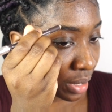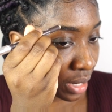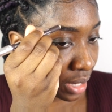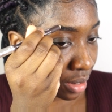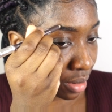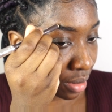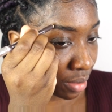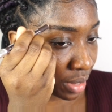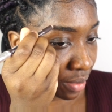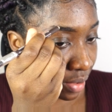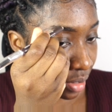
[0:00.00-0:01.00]
but I don't know
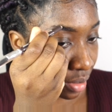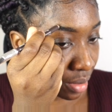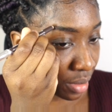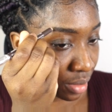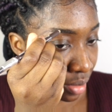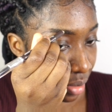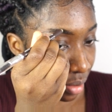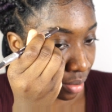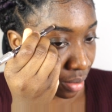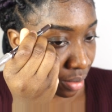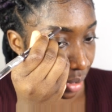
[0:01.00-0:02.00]
if it's going
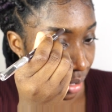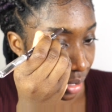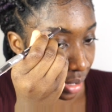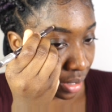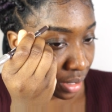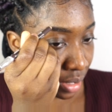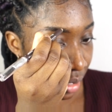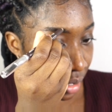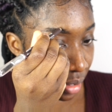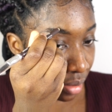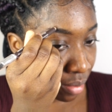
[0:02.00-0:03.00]
to
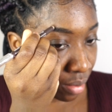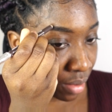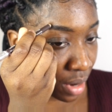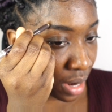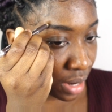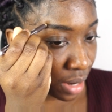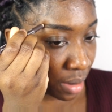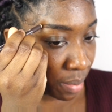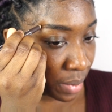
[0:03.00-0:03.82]
work.